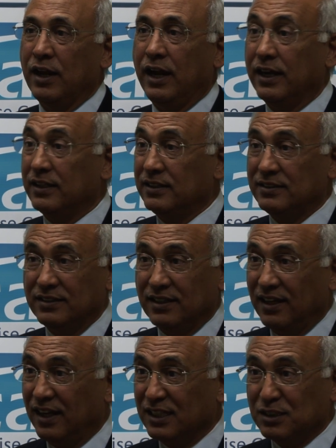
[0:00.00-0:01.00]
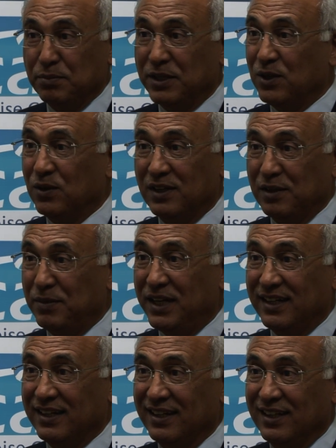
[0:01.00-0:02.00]
And this is the last mayoral
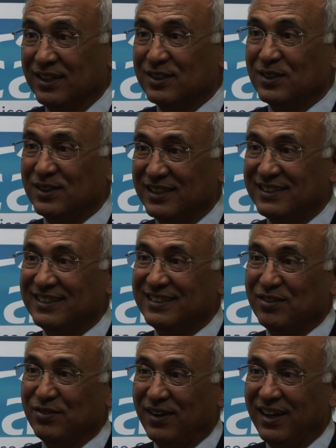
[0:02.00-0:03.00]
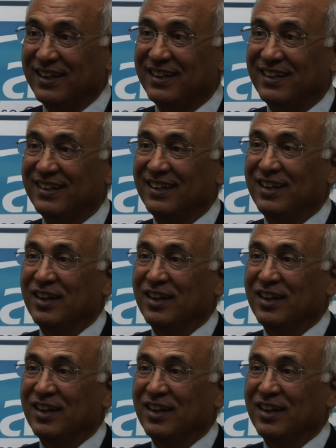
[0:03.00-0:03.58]
debate. So this is the final